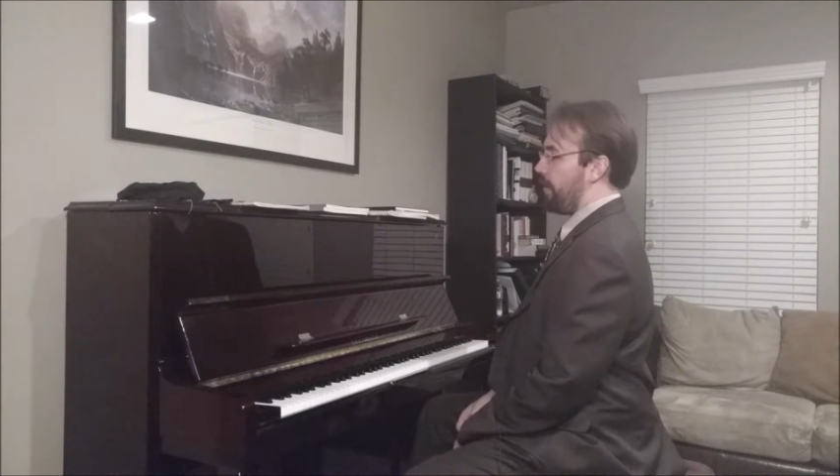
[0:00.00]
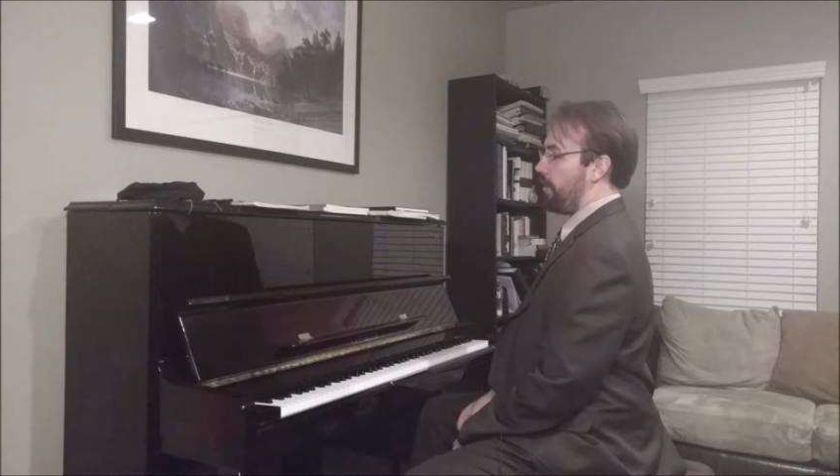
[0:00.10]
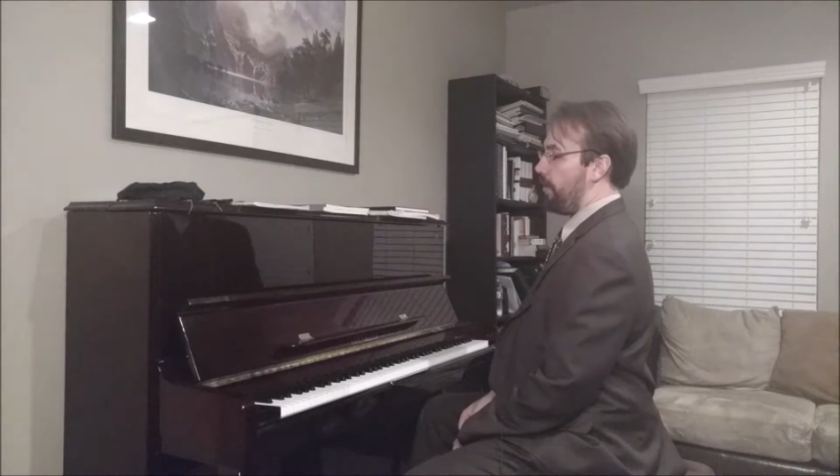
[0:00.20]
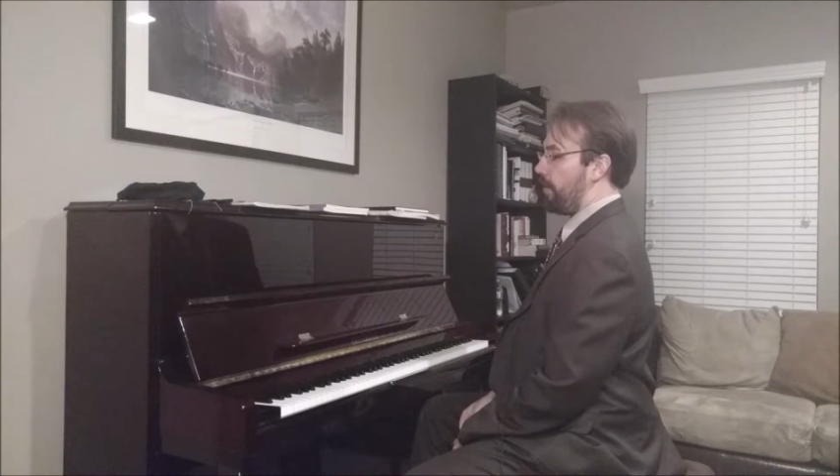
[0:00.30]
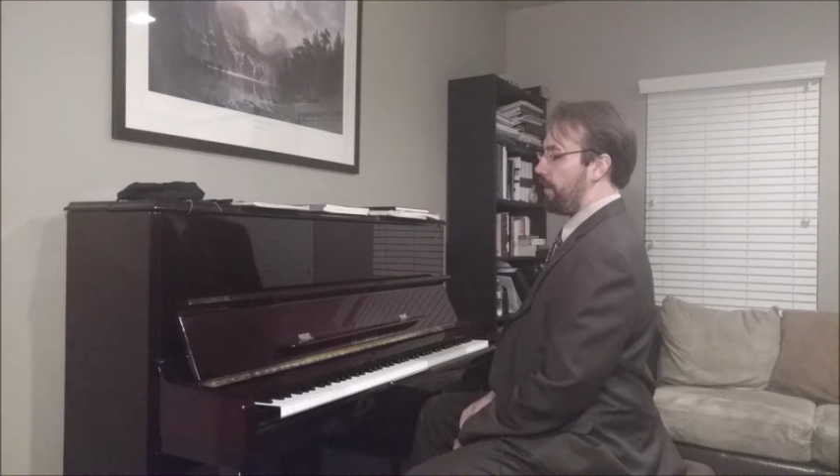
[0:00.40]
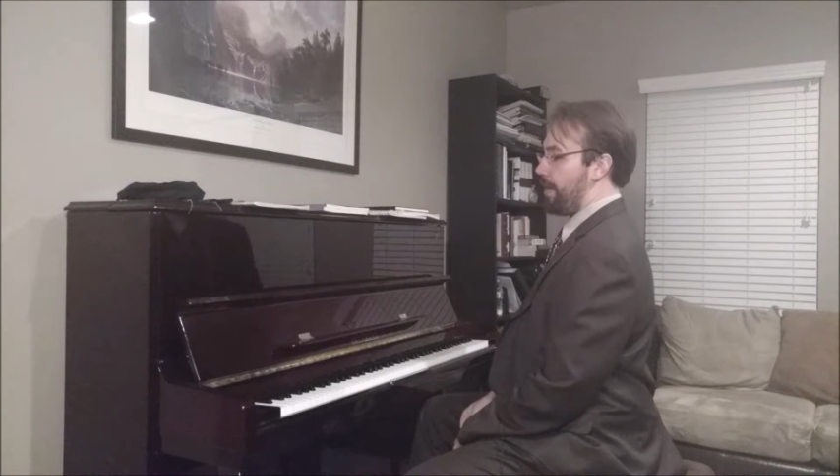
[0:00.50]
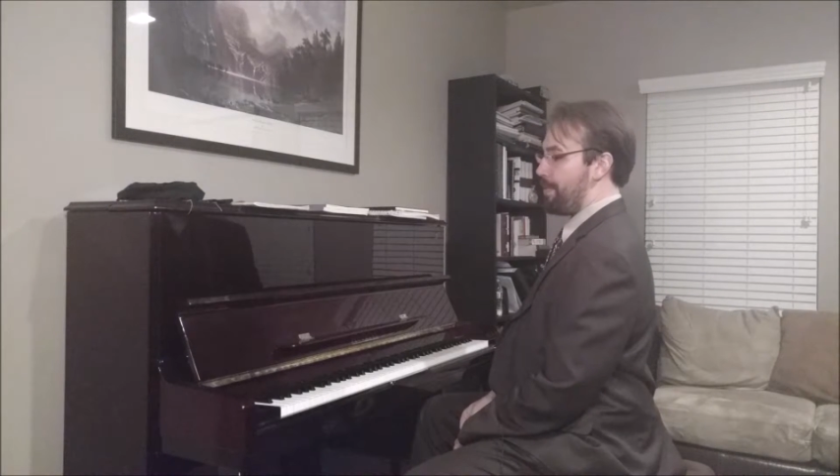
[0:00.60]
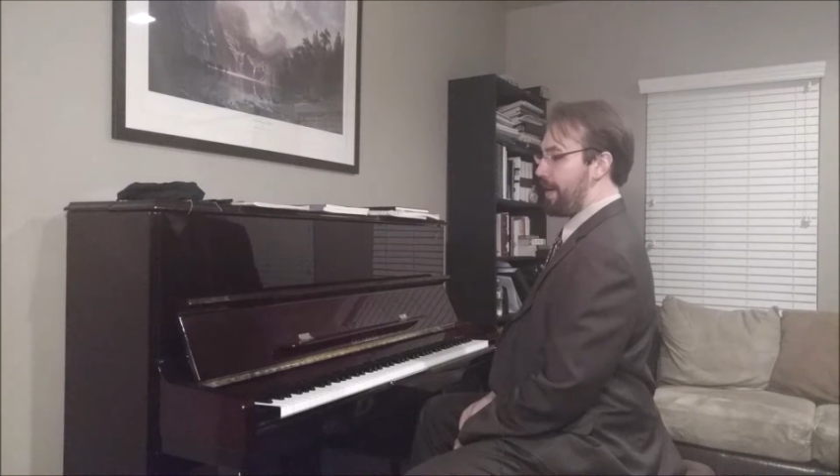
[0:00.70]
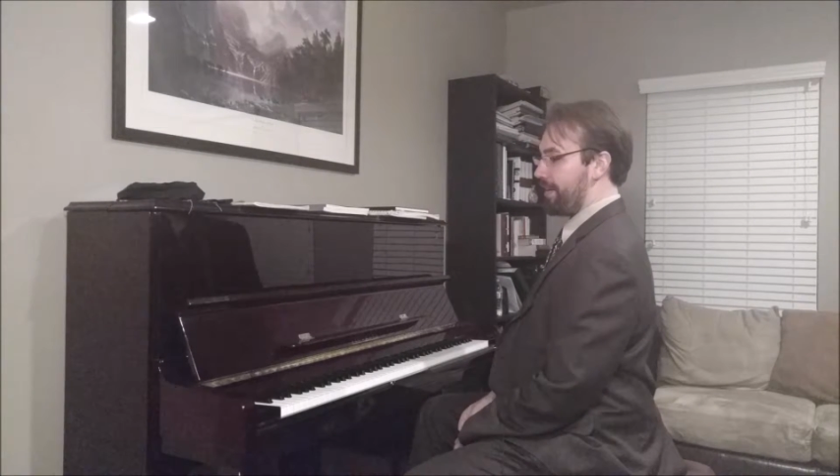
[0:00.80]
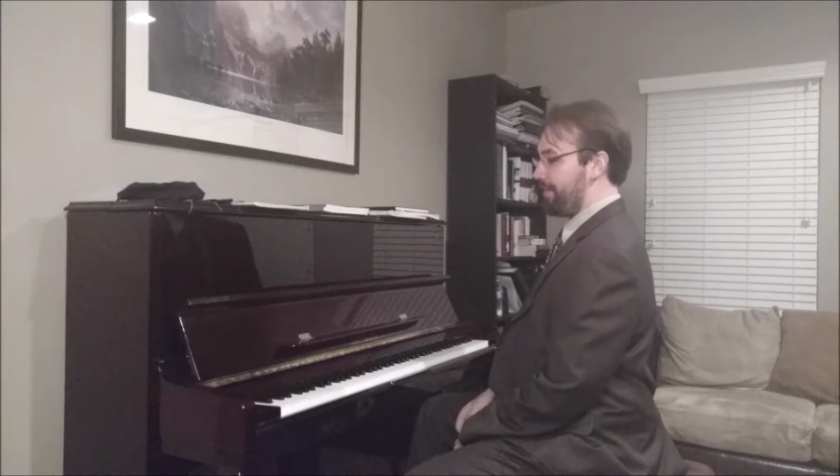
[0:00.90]
or a
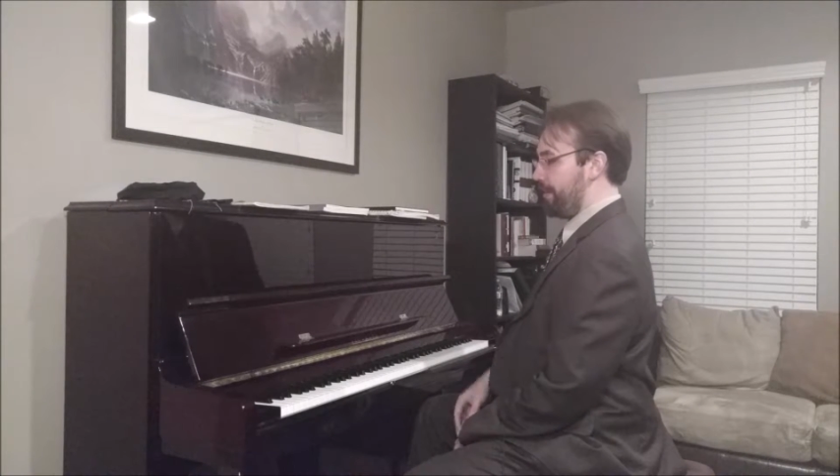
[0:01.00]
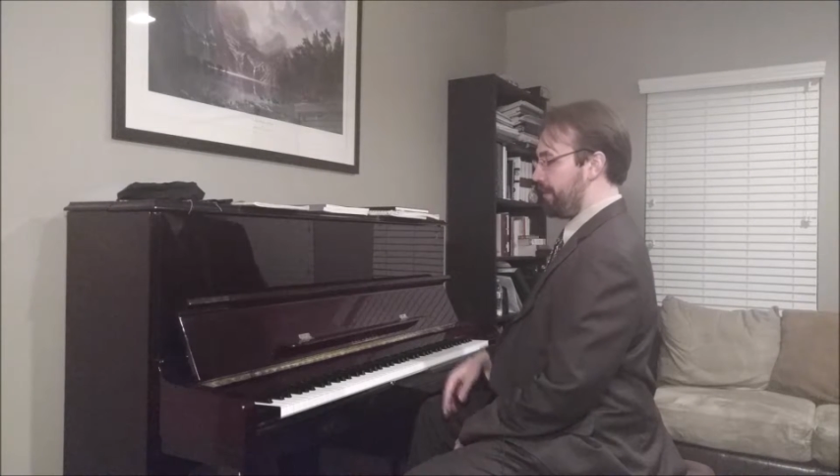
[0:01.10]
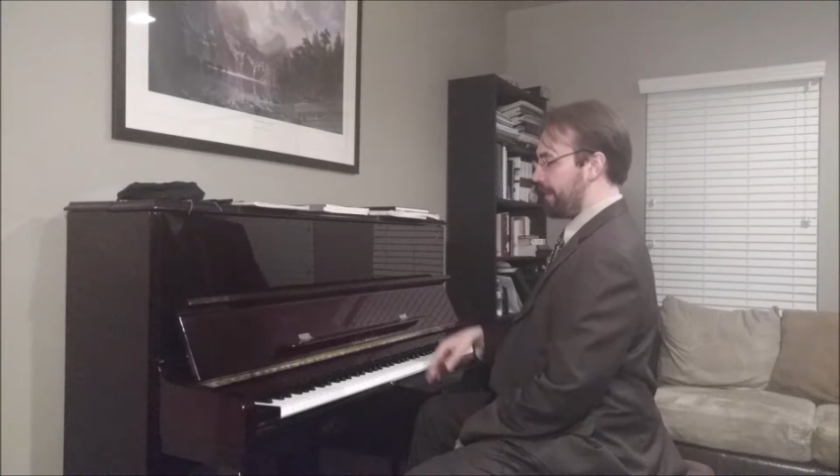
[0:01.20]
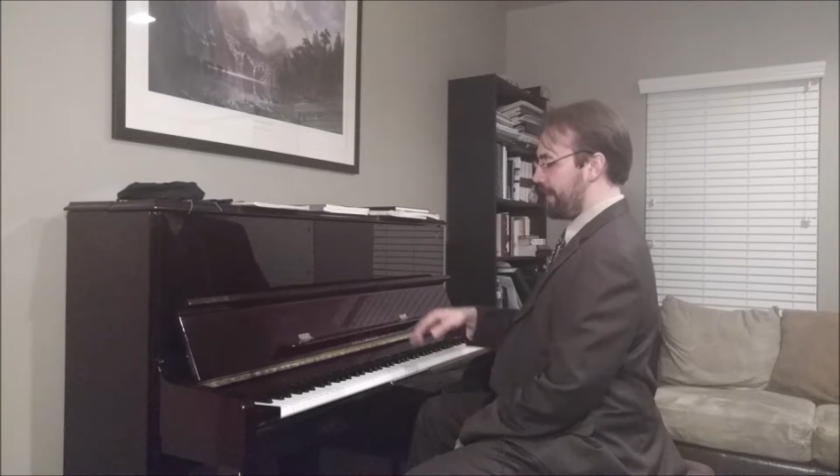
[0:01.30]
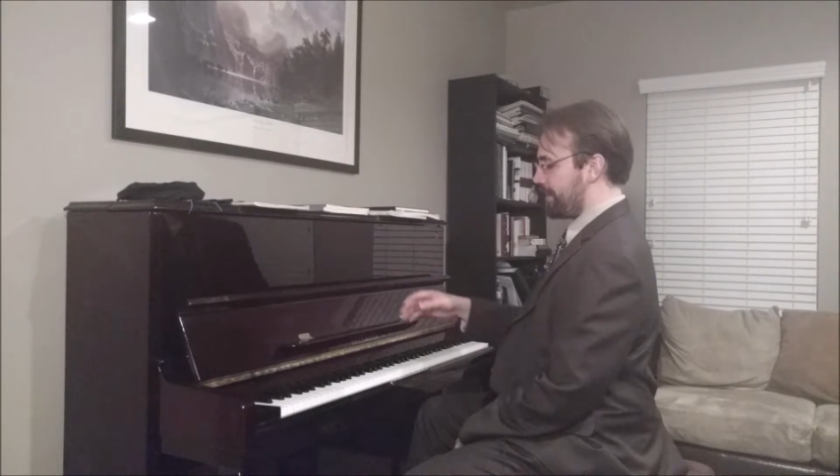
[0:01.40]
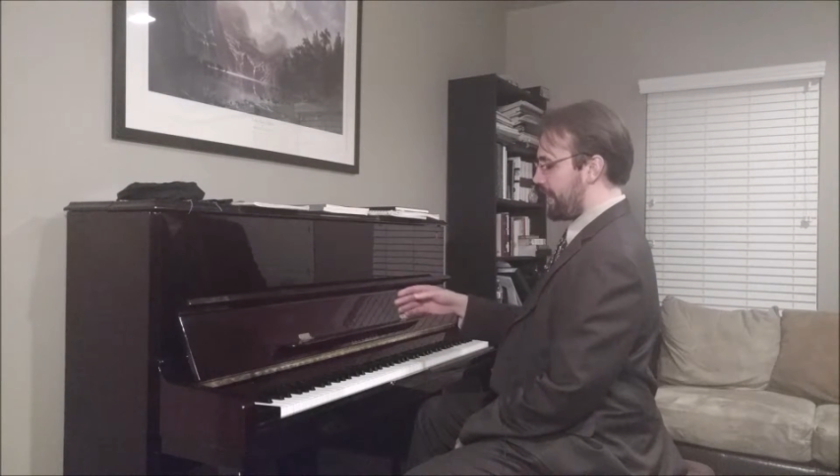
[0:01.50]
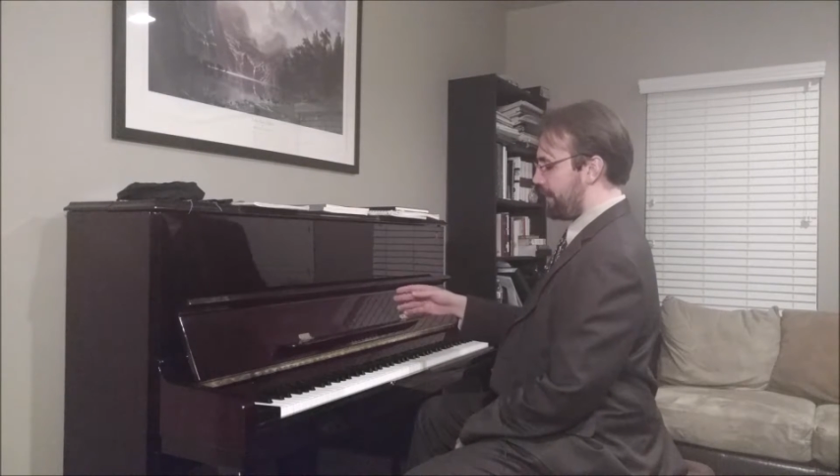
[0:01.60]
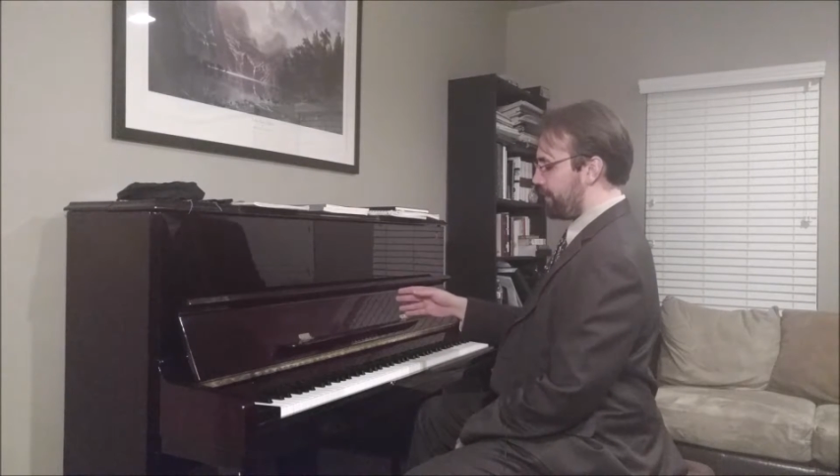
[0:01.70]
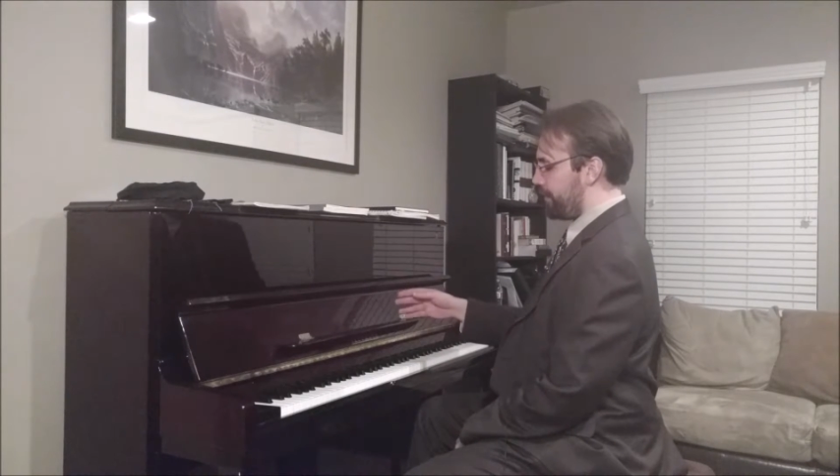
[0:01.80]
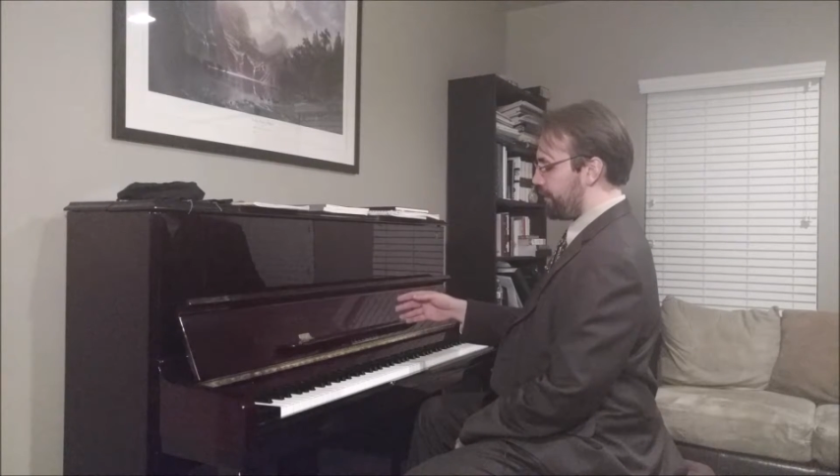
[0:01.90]
Bach fugue.
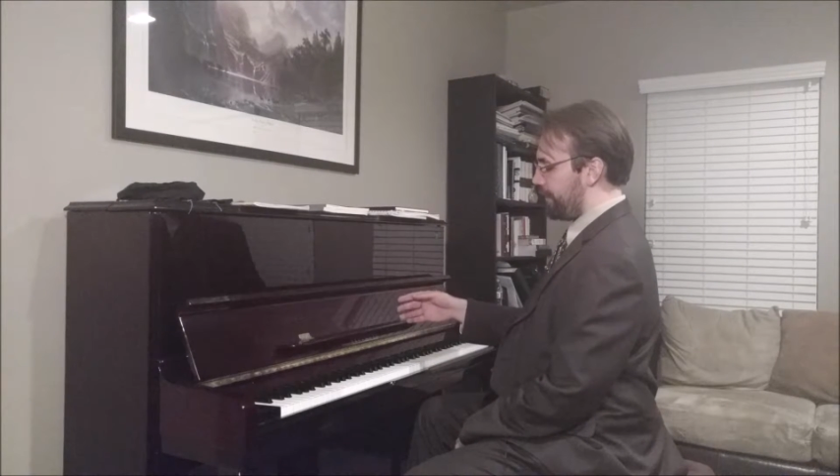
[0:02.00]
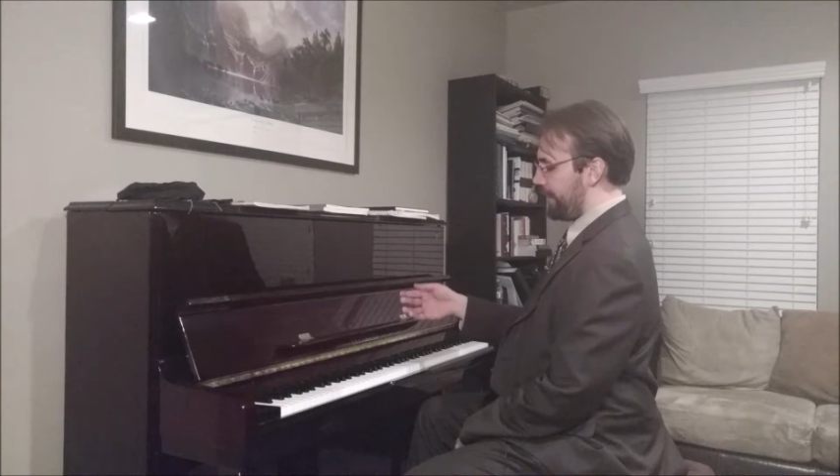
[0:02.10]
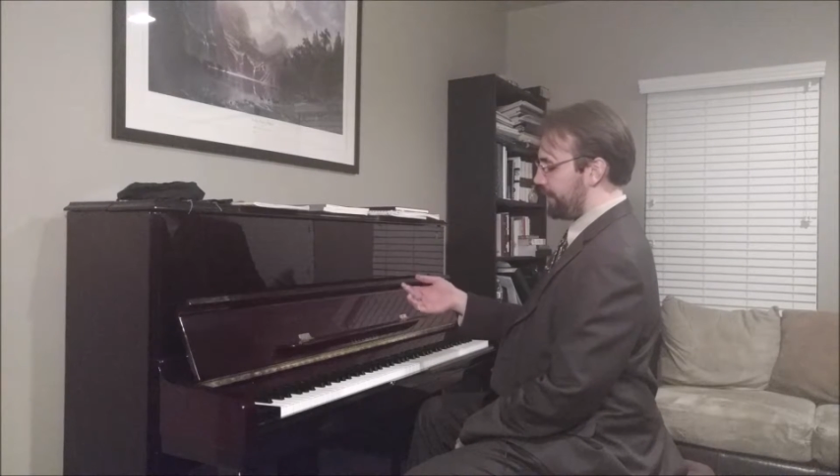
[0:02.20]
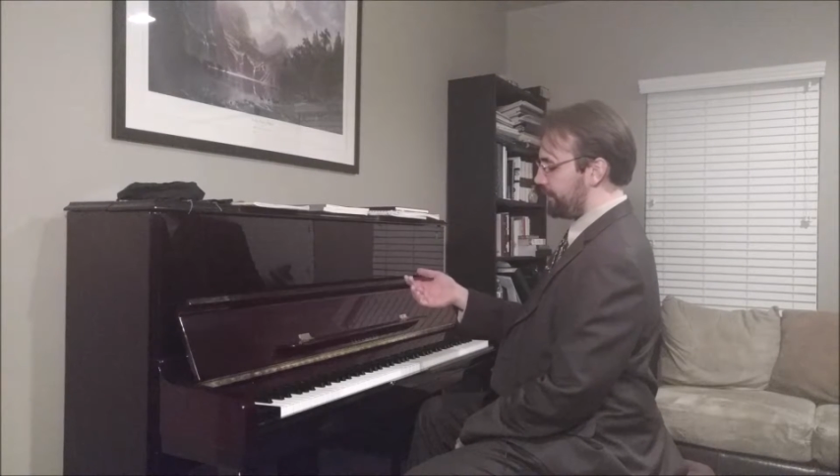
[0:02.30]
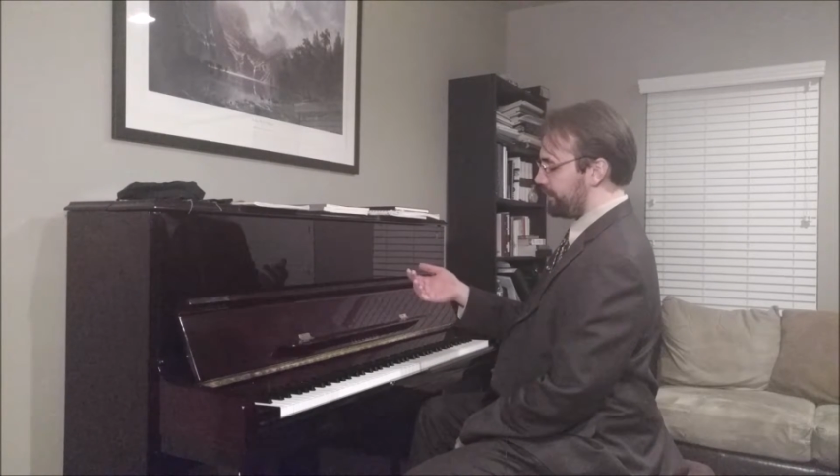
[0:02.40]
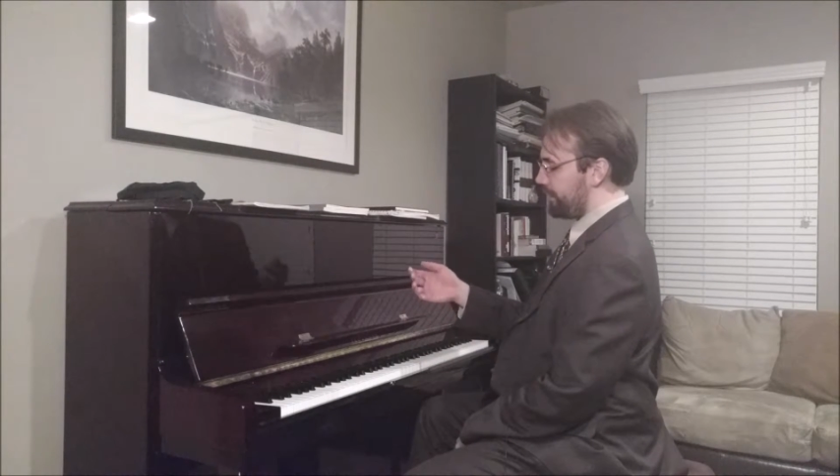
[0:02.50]
Anytime you're doing